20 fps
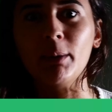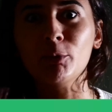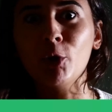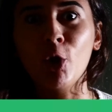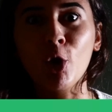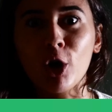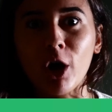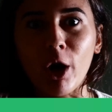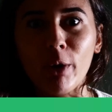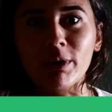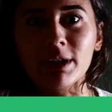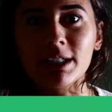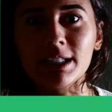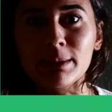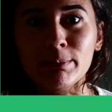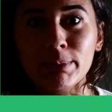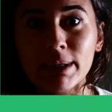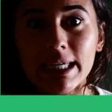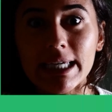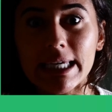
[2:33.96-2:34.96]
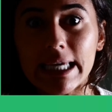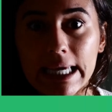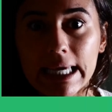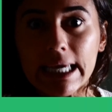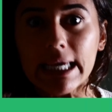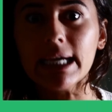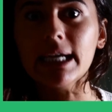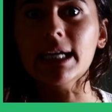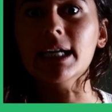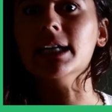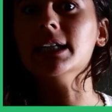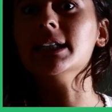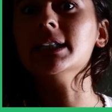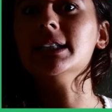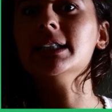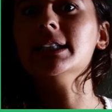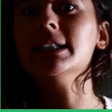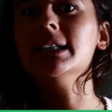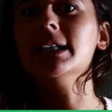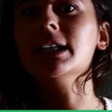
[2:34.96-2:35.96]
set it for maximum cooldown
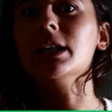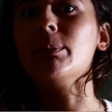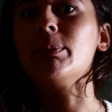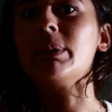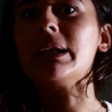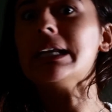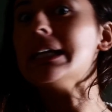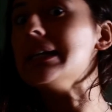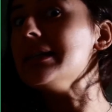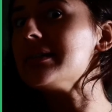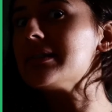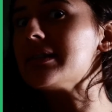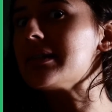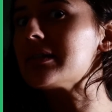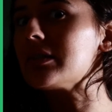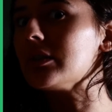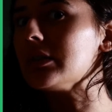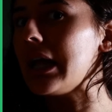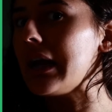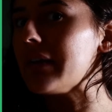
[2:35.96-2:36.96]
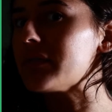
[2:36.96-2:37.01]
time, making you have to pay